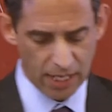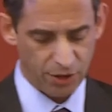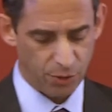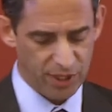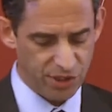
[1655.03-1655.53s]

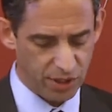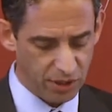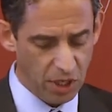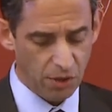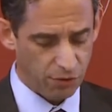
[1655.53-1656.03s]
And the
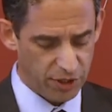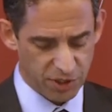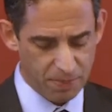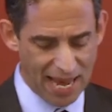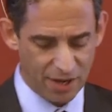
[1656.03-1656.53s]
reason for
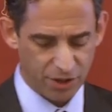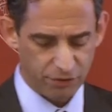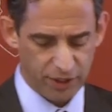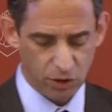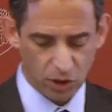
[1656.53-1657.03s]
this pattern
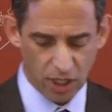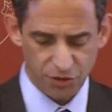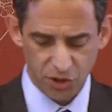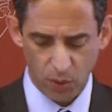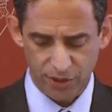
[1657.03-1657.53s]
of legal
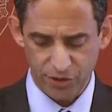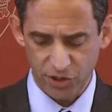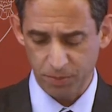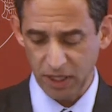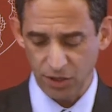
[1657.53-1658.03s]

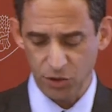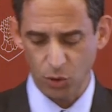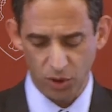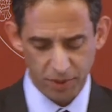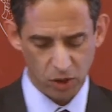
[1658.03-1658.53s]
consequences is because
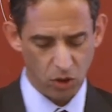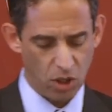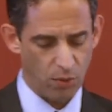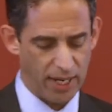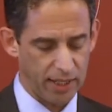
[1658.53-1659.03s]
criminal
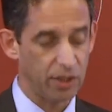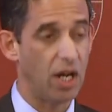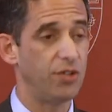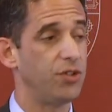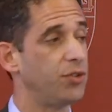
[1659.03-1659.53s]
law
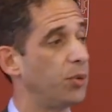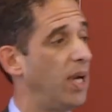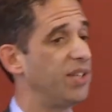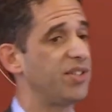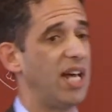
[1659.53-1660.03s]
recognizes
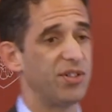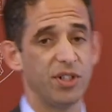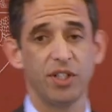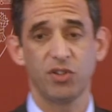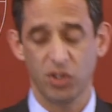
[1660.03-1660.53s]
duress as
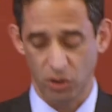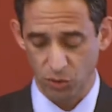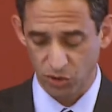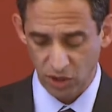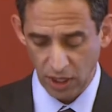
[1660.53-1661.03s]
an
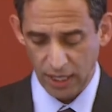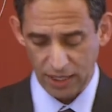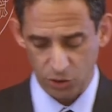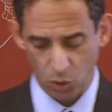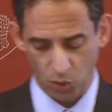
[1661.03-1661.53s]
excuse
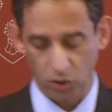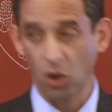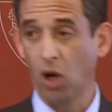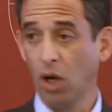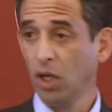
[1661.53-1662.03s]
and tort
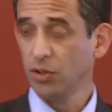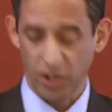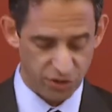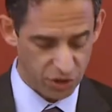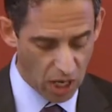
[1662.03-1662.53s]
law
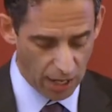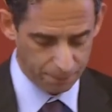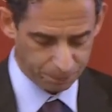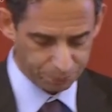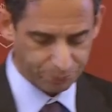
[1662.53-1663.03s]
does
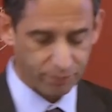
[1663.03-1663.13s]
not.